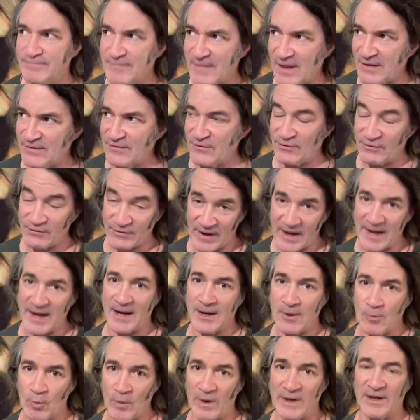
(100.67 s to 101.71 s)
than
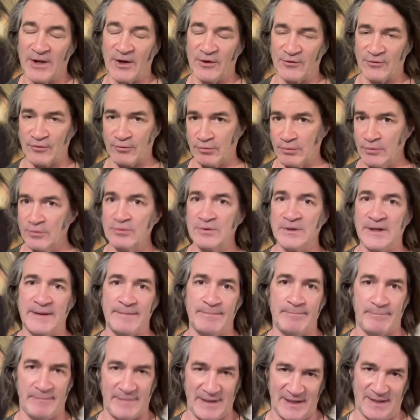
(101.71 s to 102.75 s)
saying what you truly
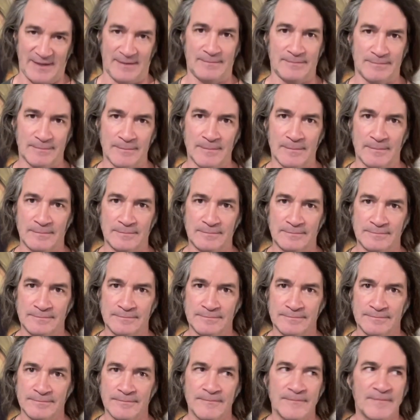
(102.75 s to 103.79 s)
mean
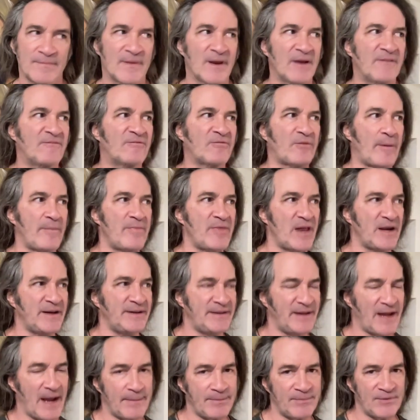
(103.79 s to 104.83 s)
from the
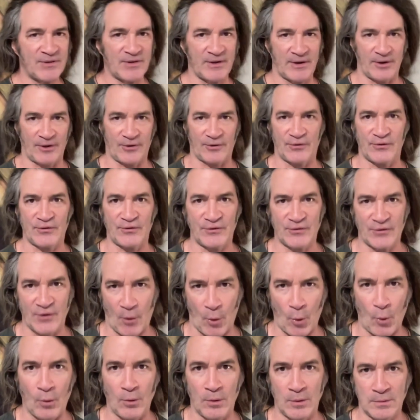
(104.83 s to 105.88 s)
depths of your
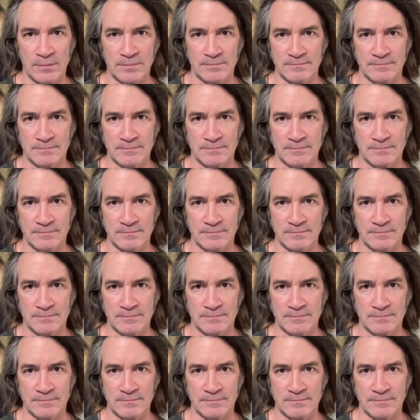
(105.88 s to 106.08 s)
soul.